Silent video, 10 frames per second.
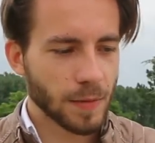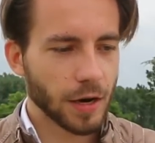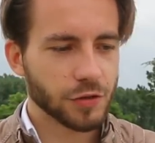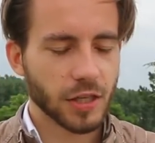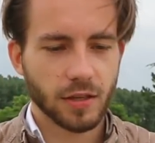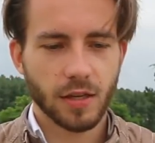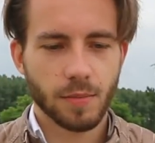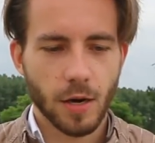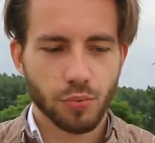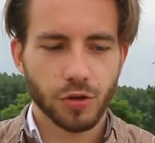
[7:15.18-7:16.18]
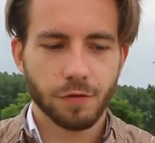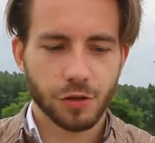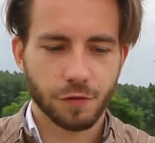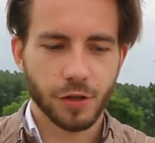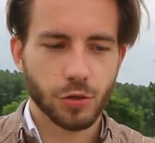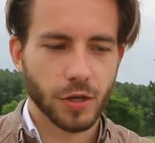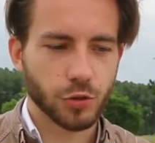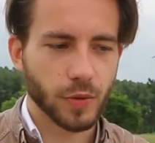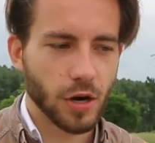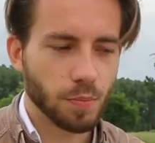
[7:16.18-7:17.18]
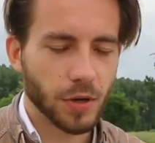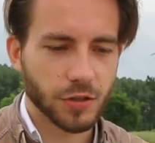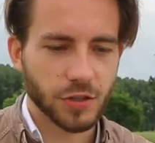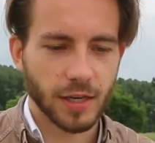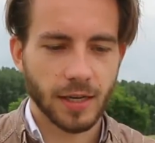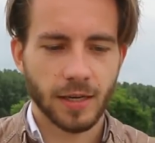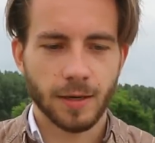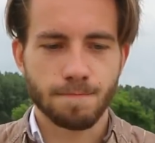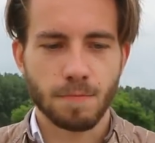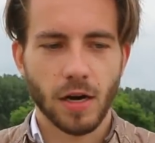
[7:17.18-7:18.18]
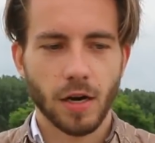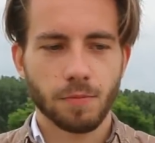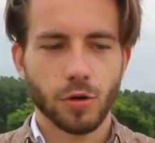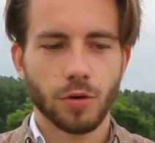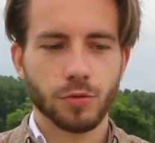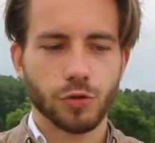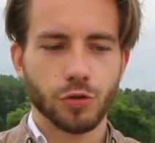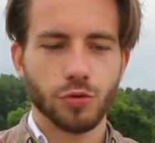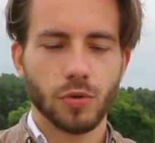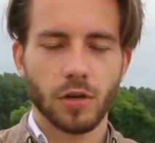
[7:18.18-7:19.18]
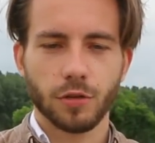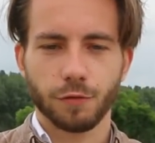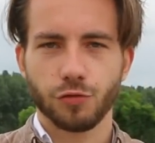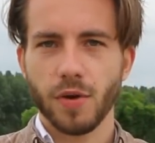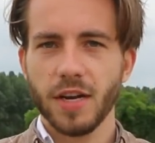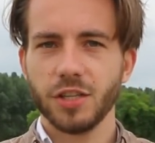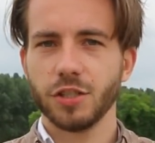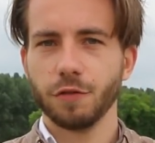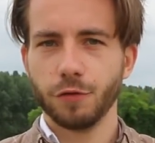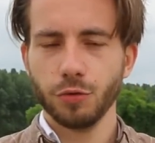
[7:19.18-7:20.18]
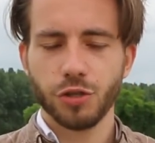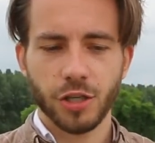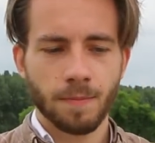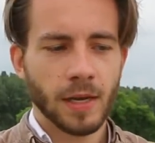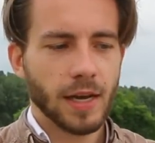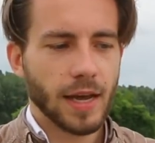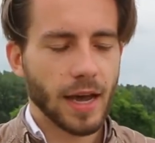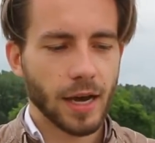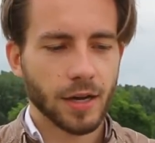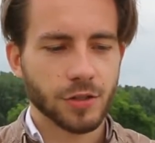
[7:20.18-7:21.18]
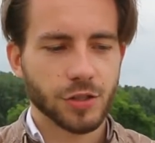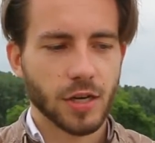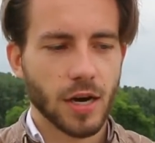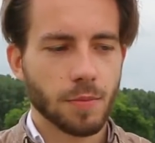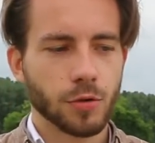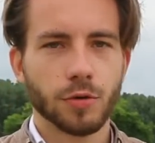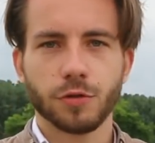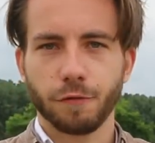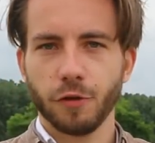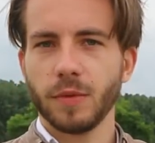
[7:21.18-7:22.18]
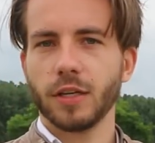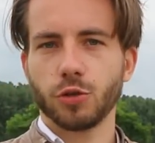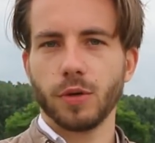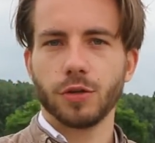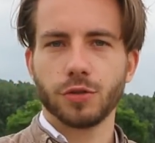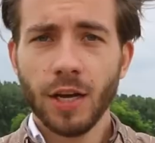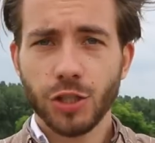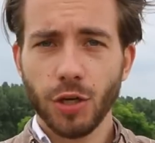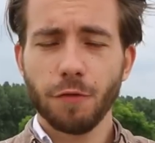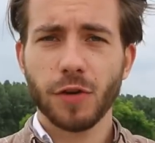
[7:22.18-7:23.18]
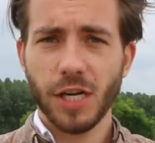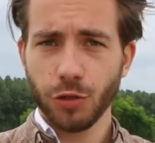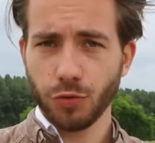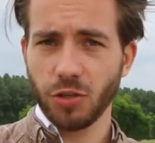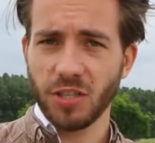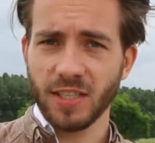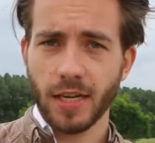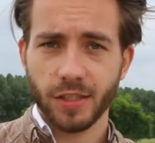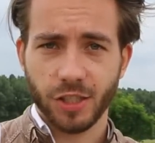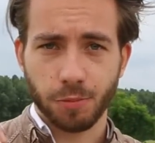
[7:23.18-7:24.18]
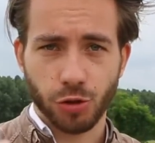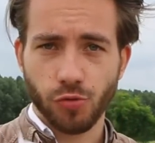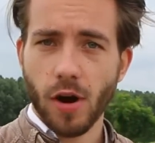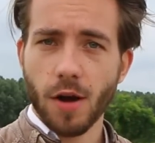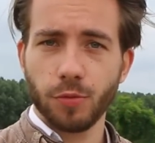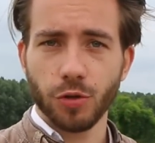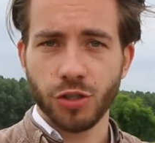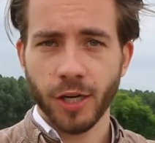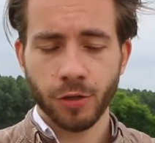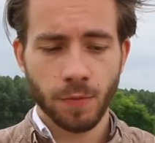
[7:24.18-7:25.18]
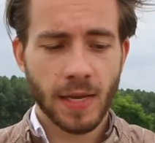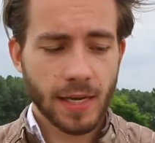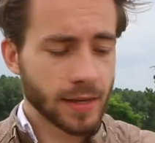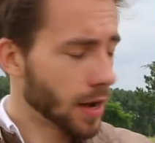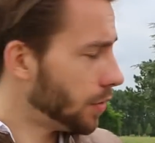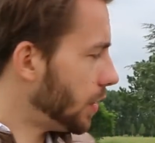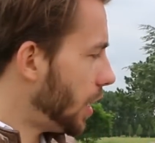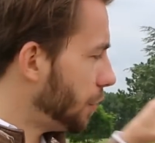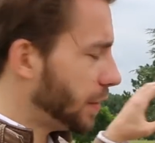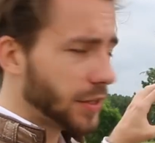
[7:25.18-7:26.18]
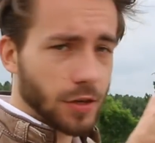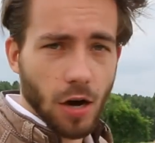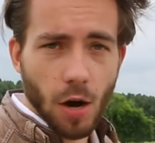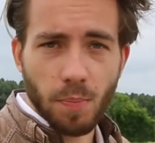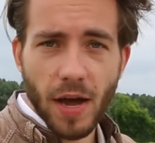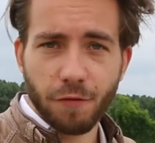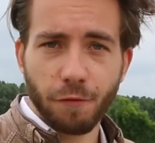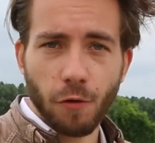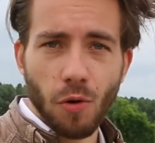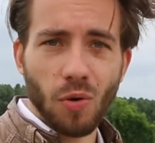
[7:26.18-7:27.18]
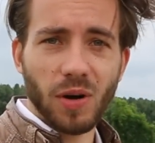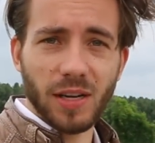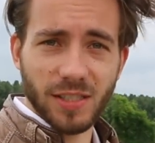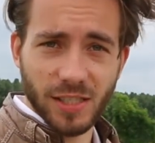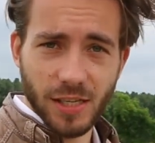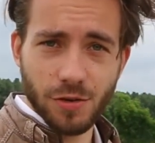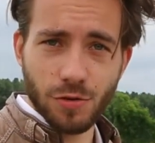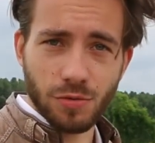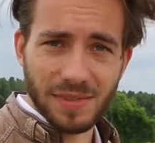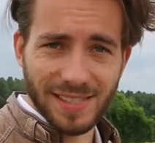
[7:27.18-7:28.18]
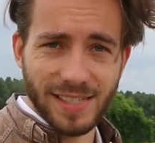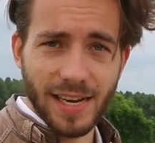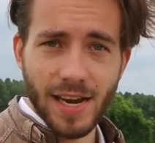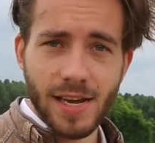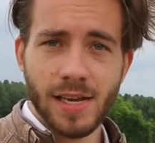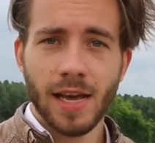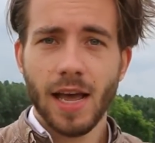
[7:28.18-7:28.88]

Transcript: I've said it in my previous video as well, but I am going to do a lot of trainings in the future and I am going to film that as well. So if you're interested in that, subscribe to the channel. Now, I've had the car back for a single day